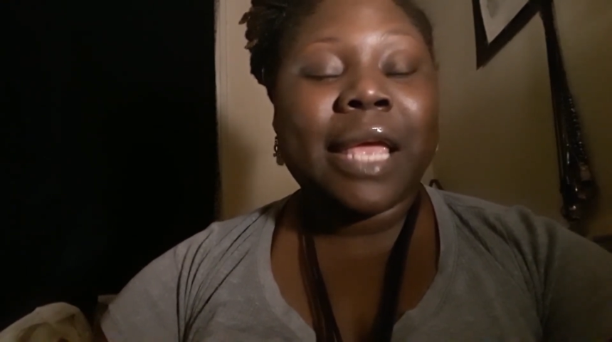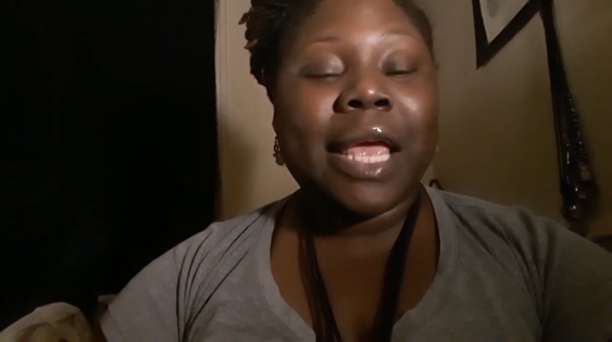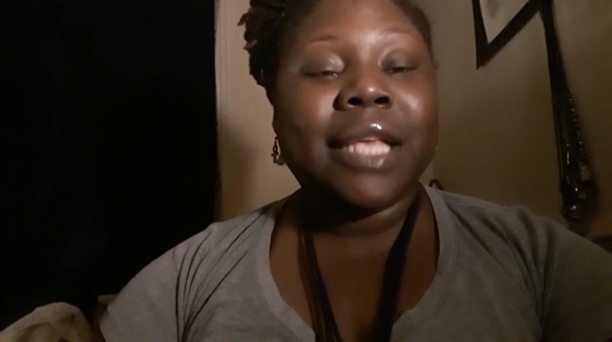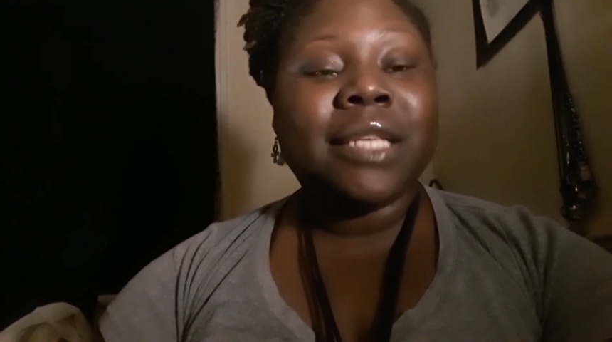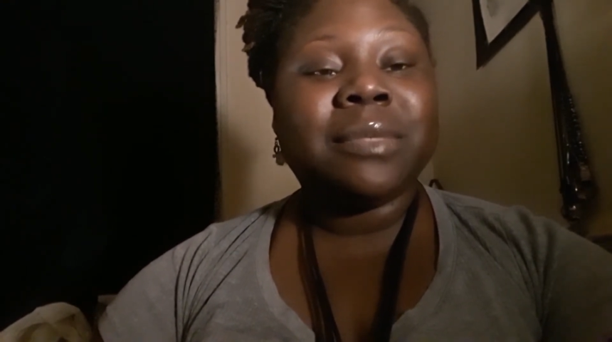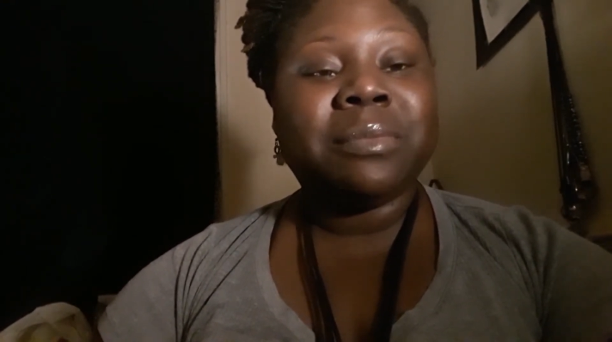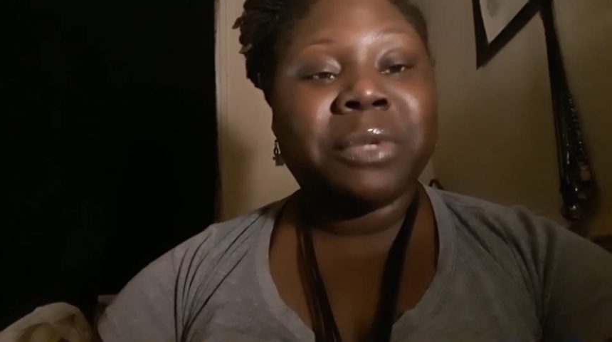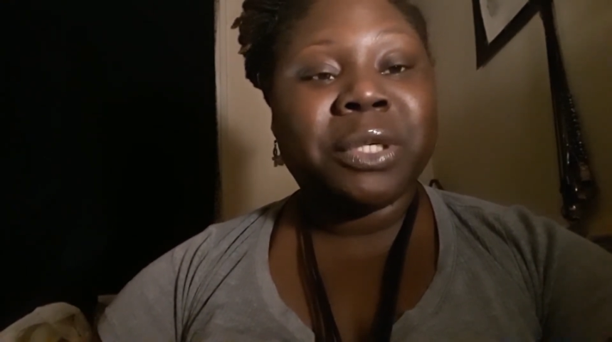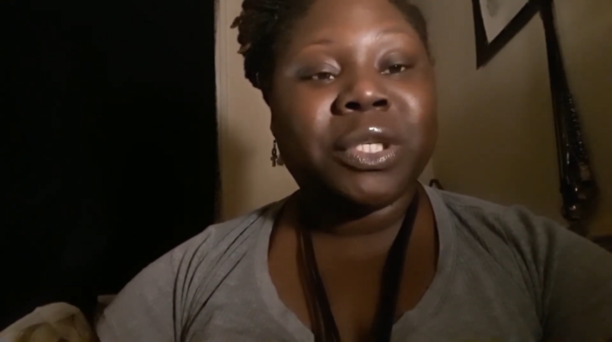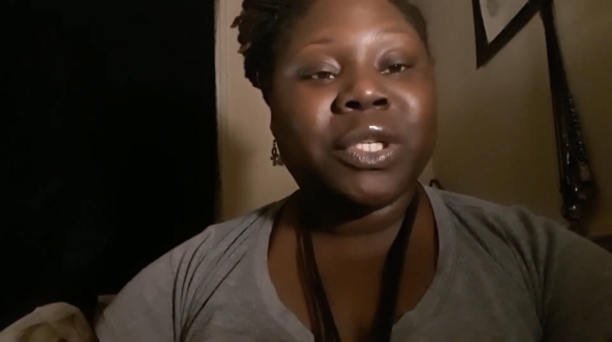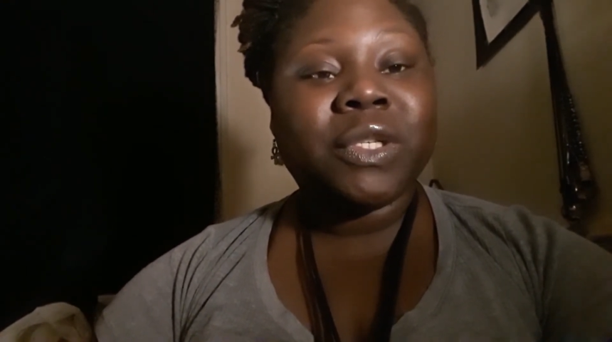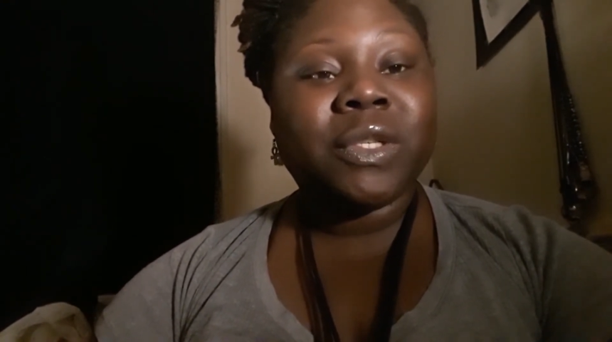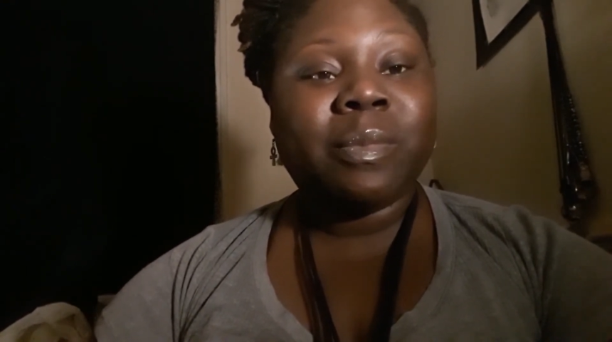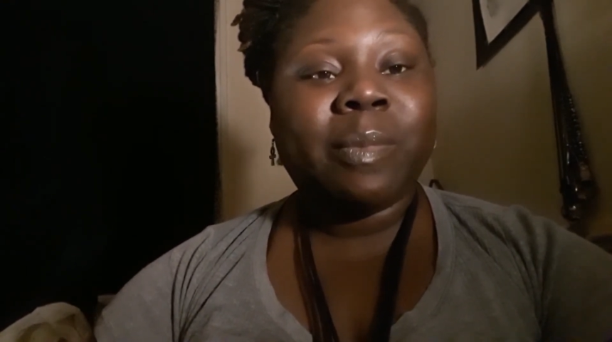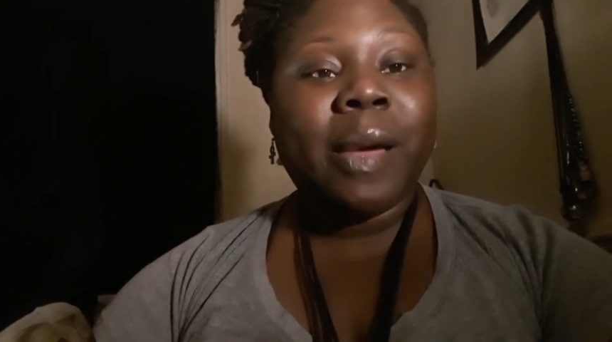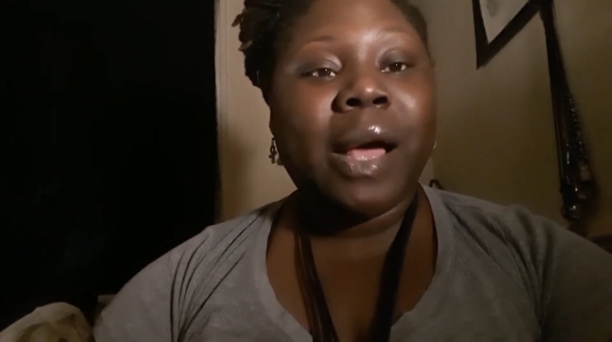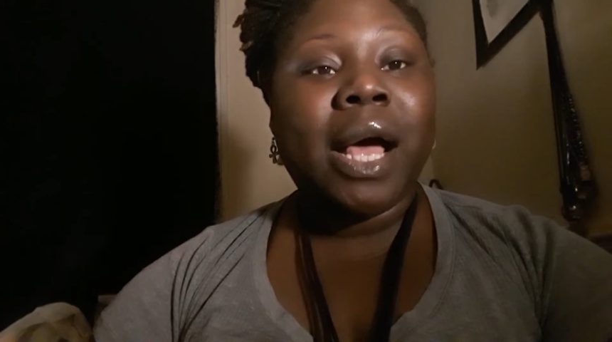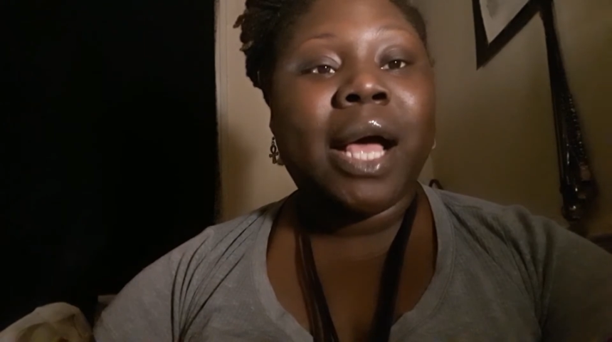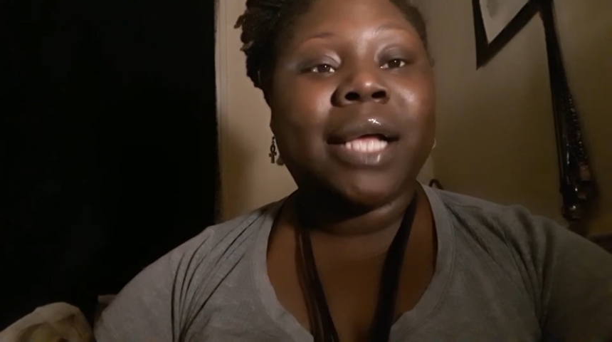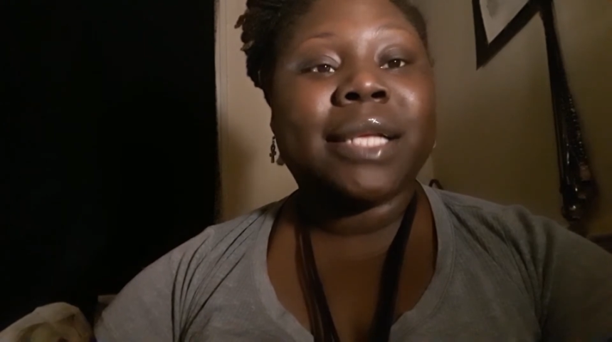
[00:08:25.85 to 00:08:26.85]
as much as
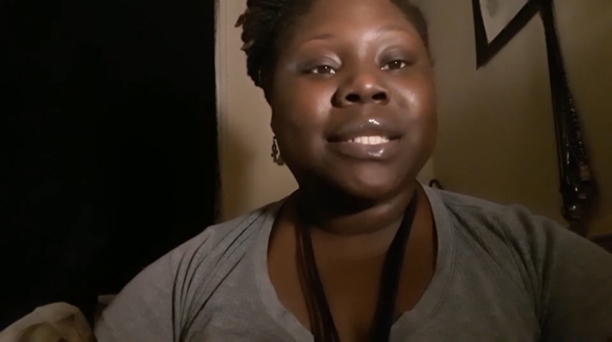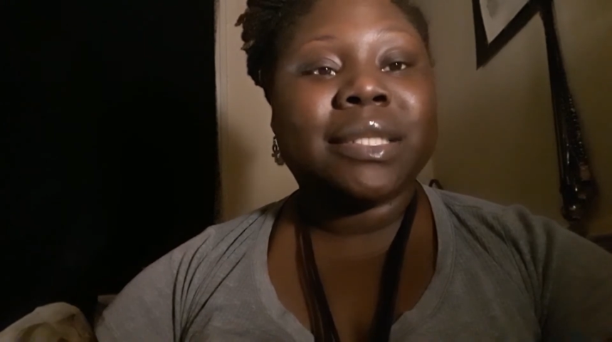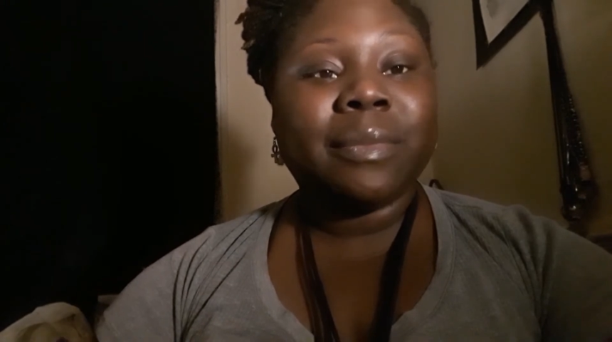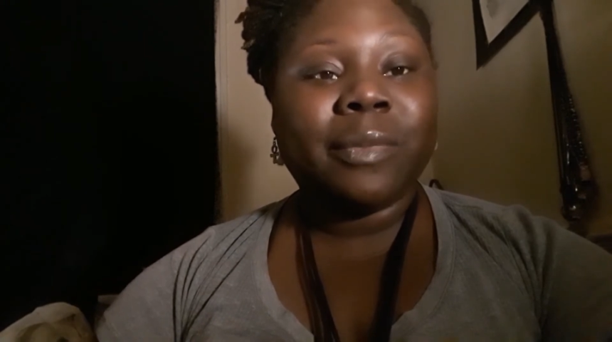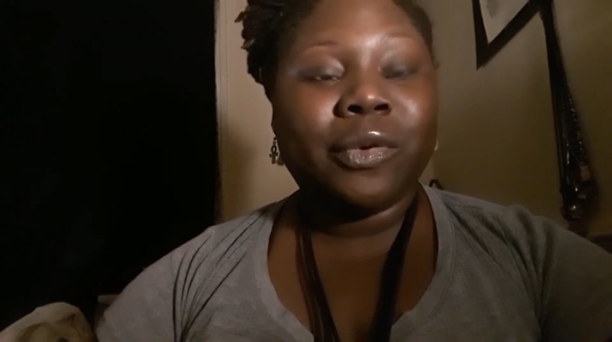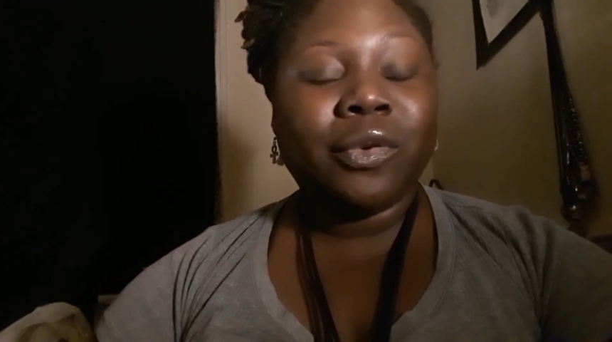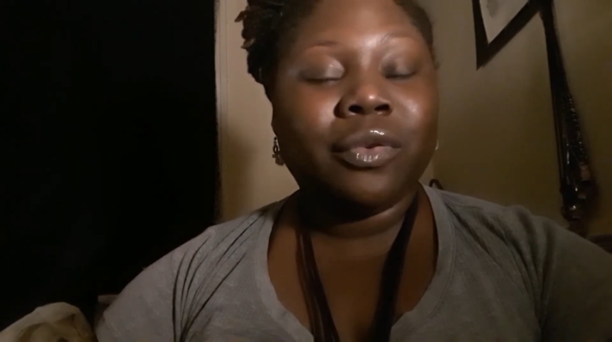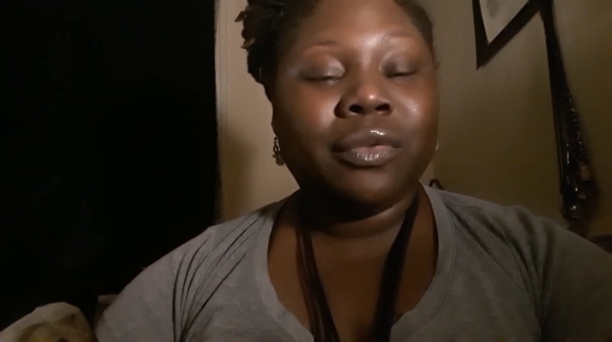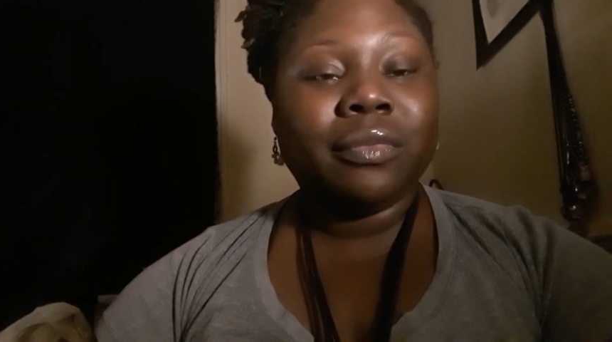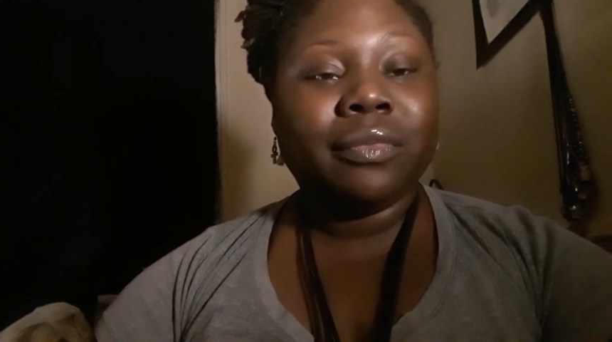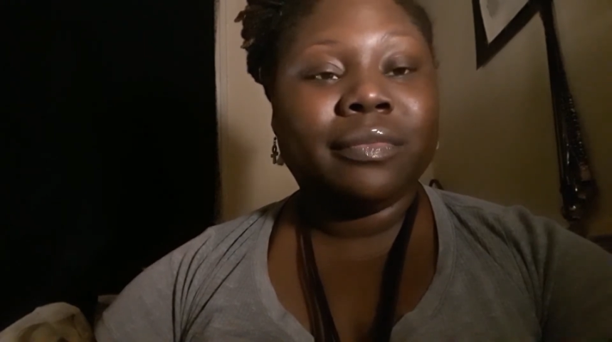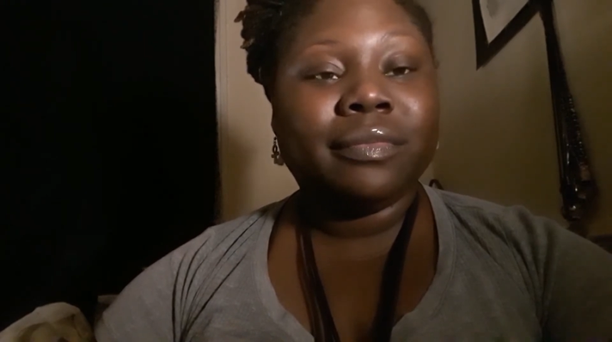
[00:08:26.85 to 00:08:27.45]
possible.